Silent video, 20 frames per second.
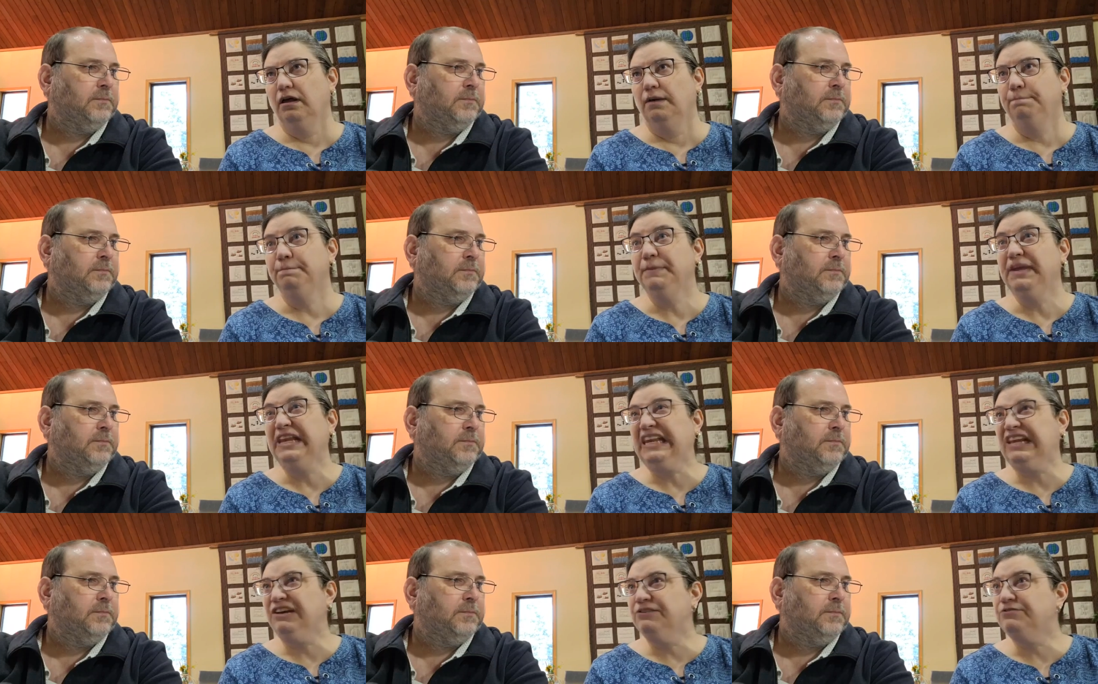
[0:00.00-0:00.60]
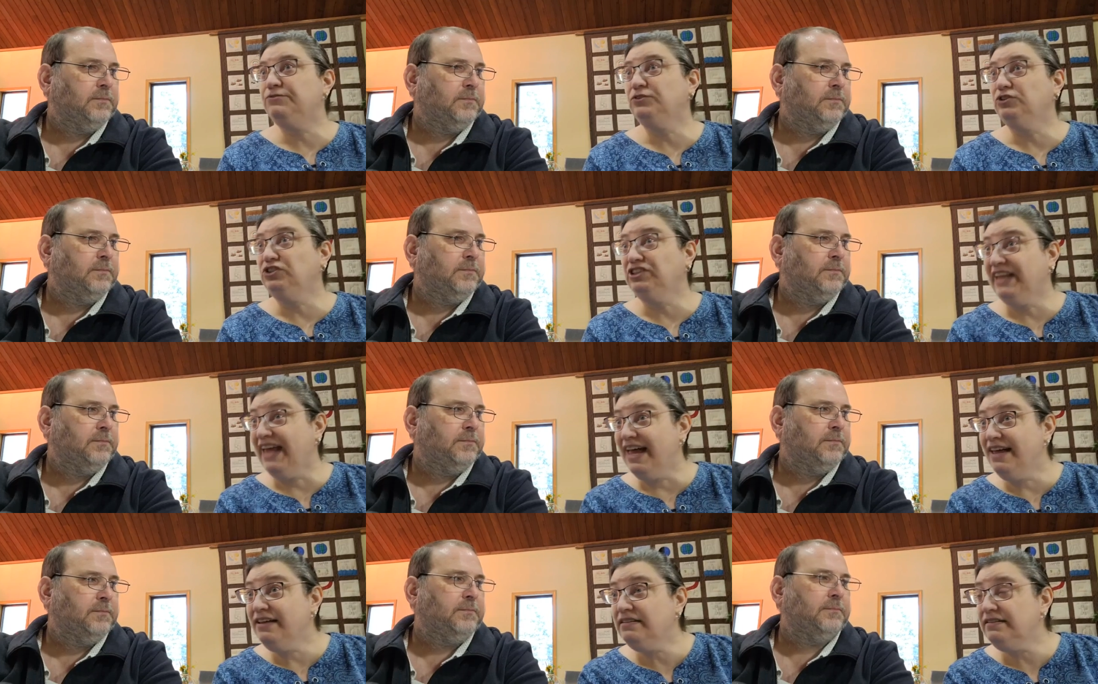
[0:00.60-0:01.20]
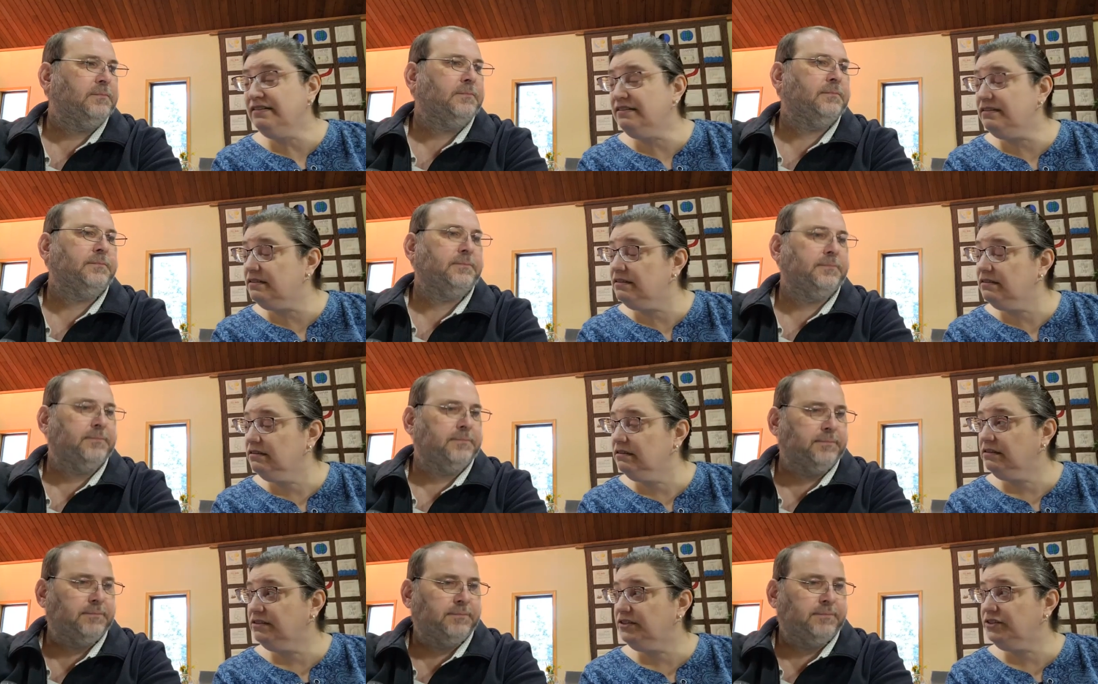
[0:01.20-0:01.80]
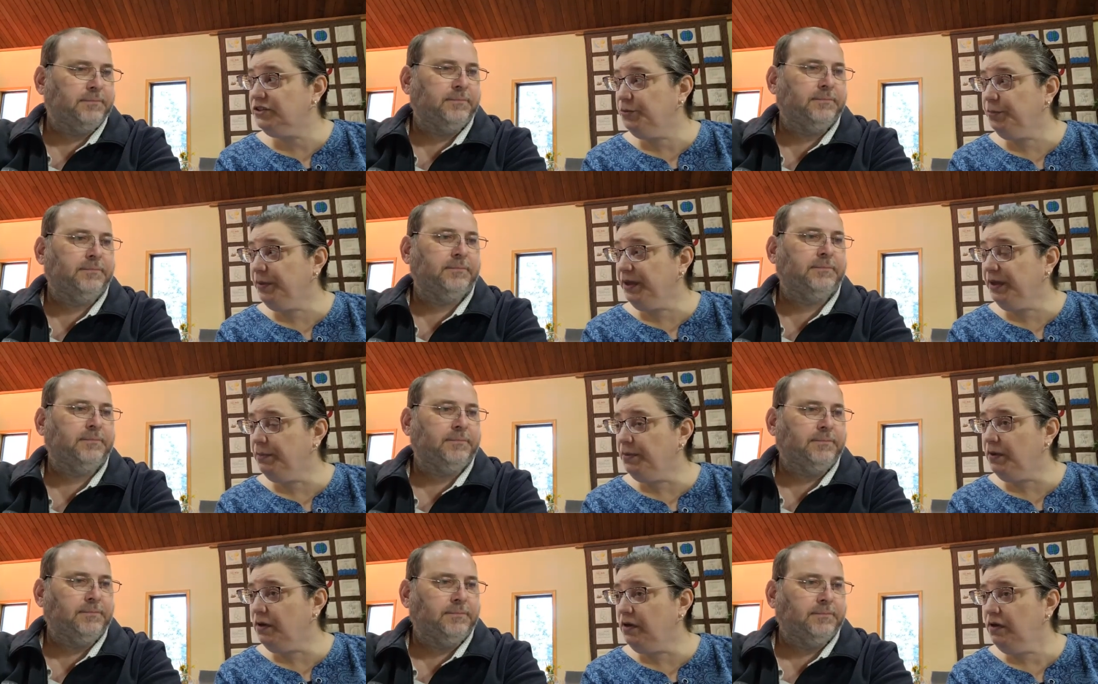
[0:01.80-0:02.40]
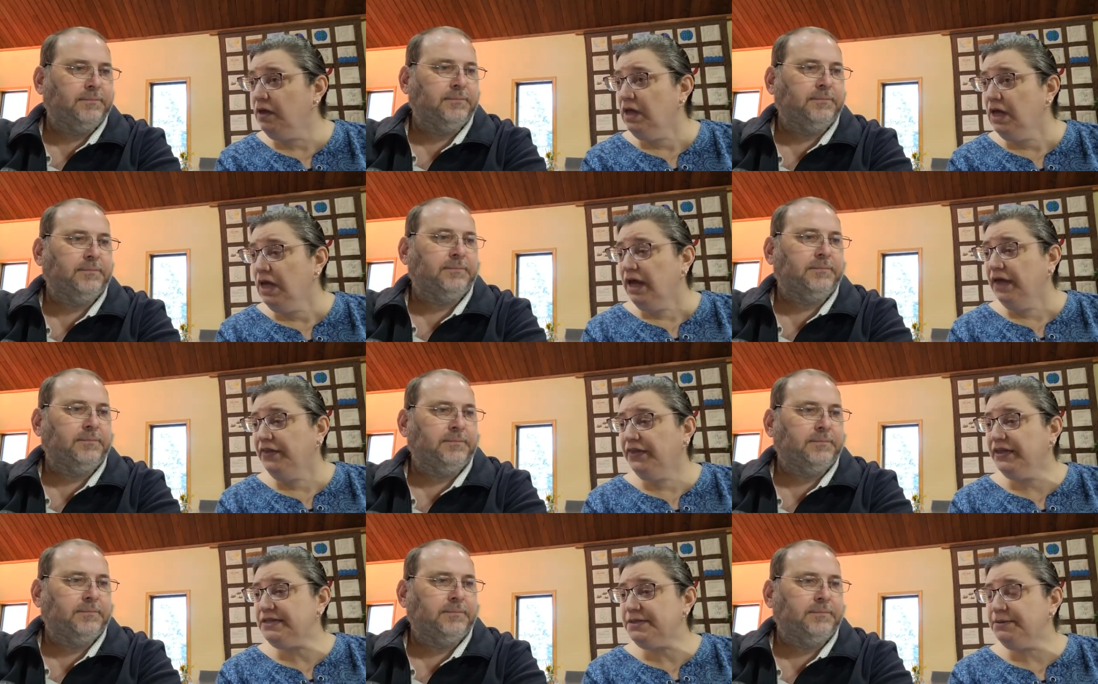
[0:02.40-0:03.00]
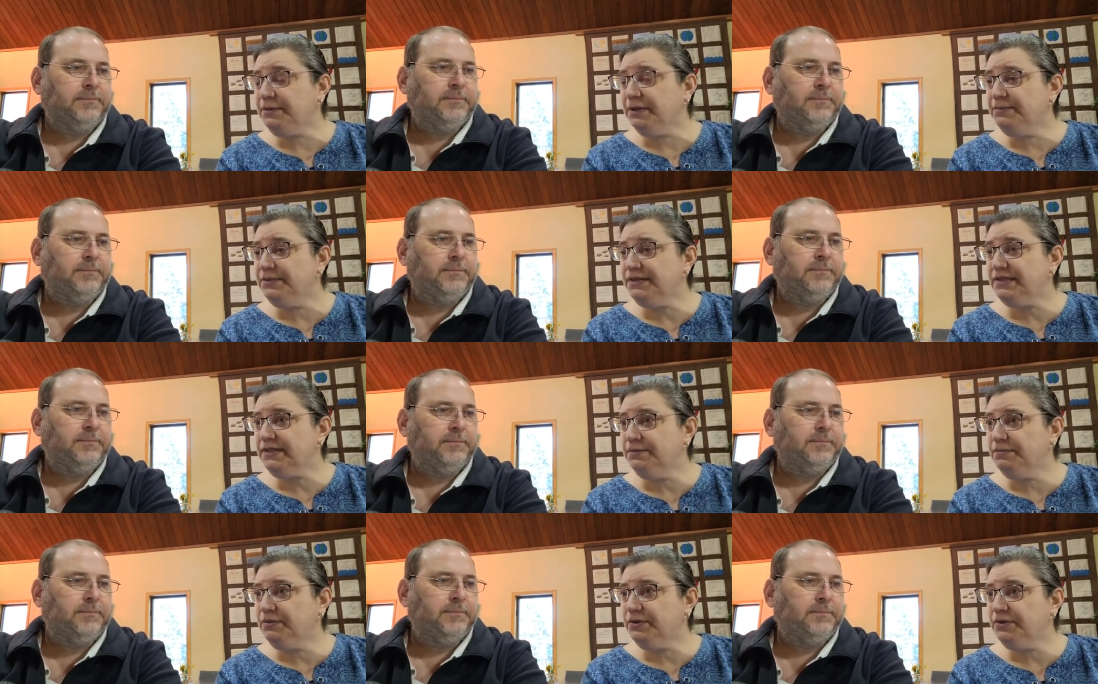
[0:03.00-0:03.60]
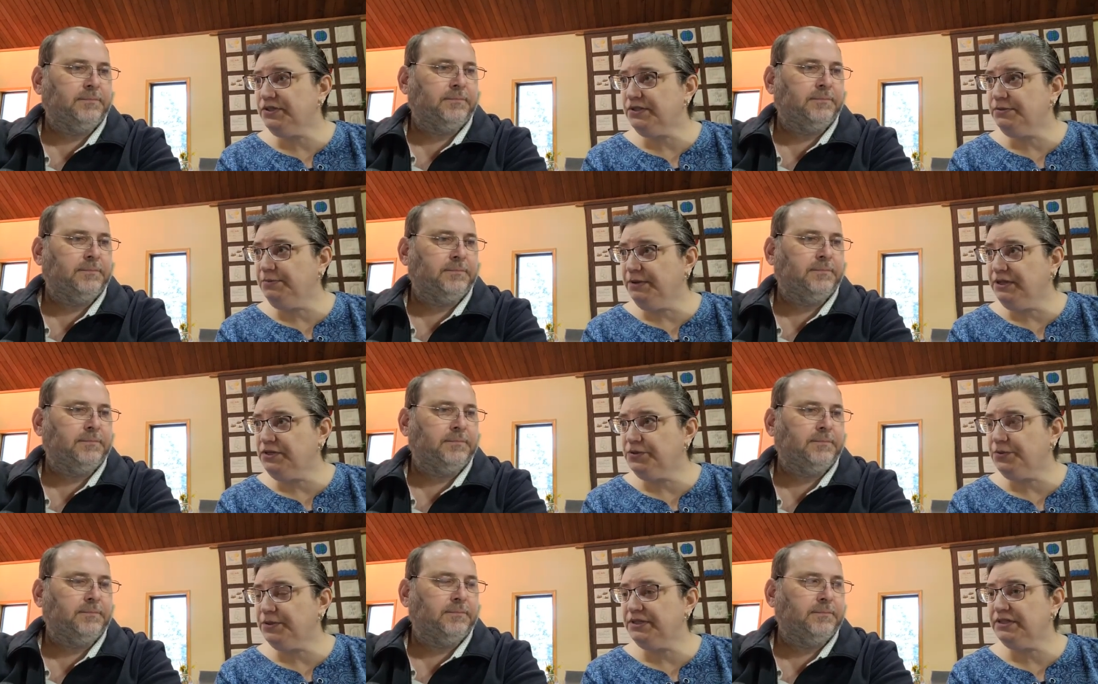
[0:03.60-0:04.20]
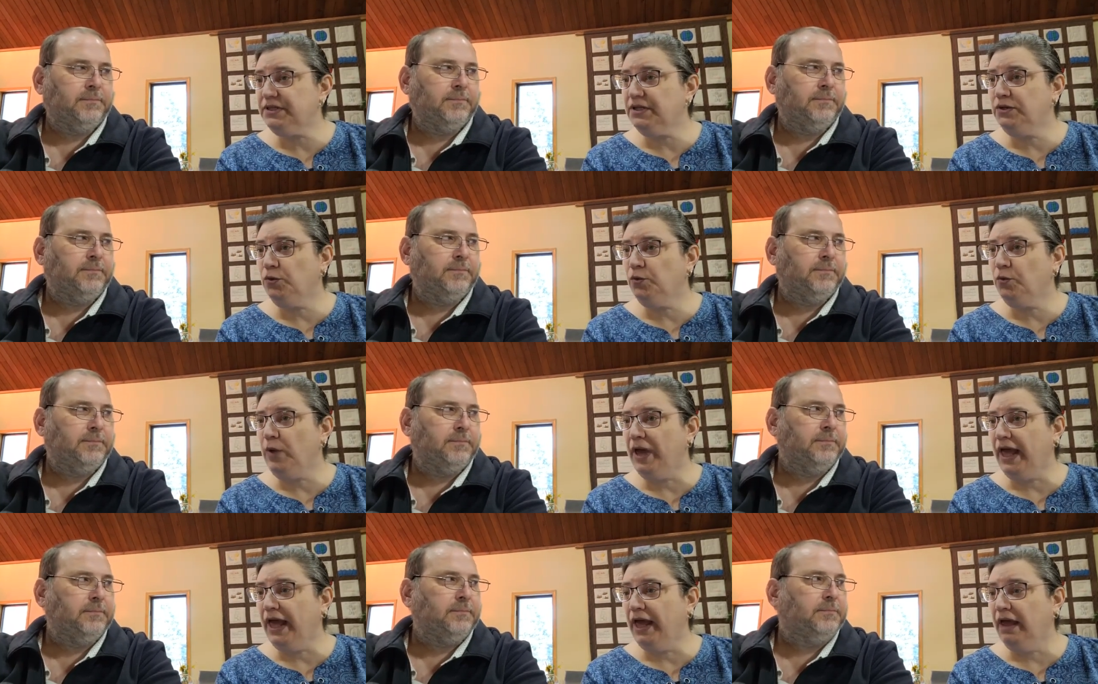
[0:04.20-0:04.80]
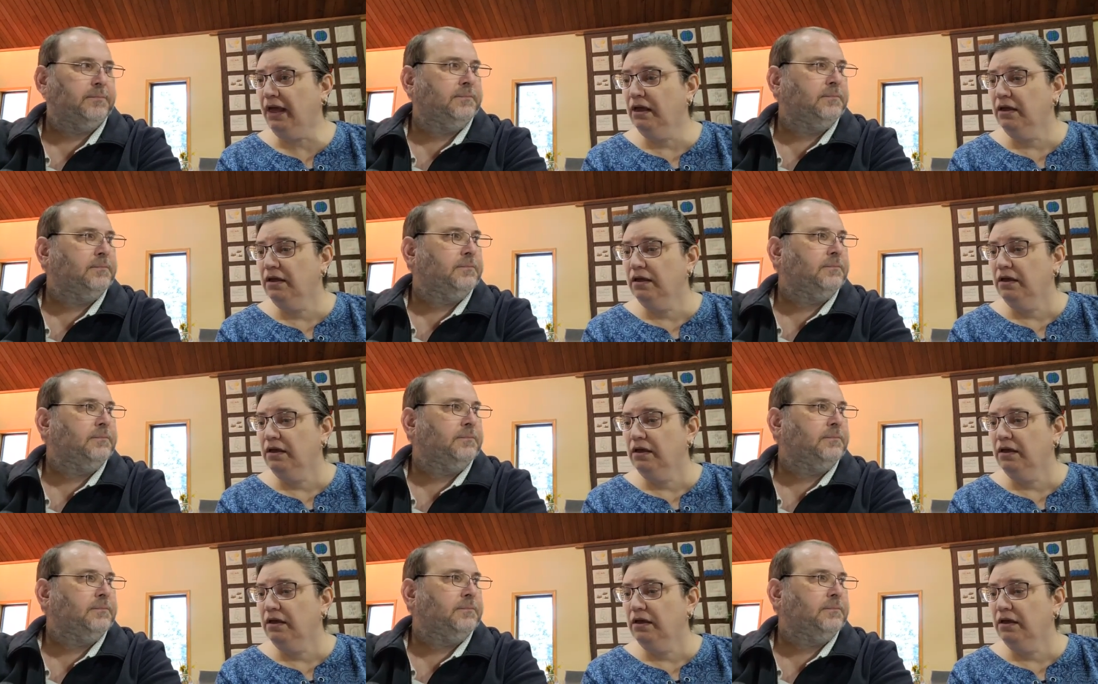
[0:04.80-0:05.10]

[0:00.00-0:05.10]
Speaker 1: meaningfulness to people. I think sometimes symbols speak to us in a way